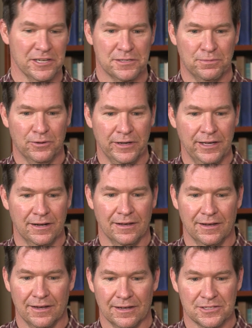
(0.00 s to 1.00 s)
West Point,
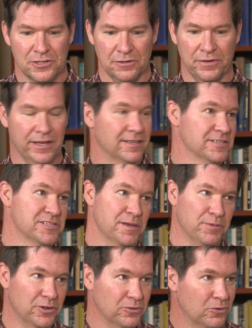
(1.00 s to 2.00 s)
serving in the
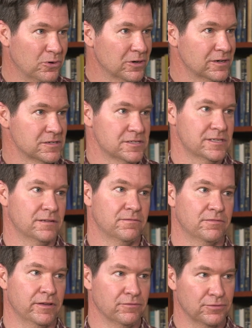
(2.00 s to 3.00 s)
Seminole Wars
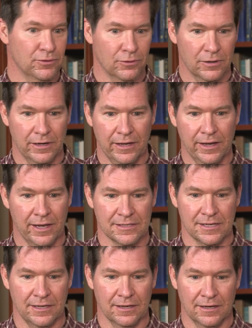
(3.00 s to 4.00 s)
in Florida
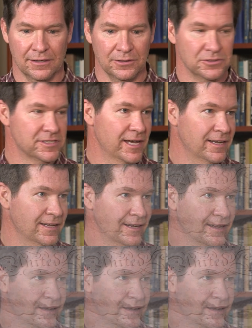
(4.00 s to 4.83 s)
as a young lieutenant.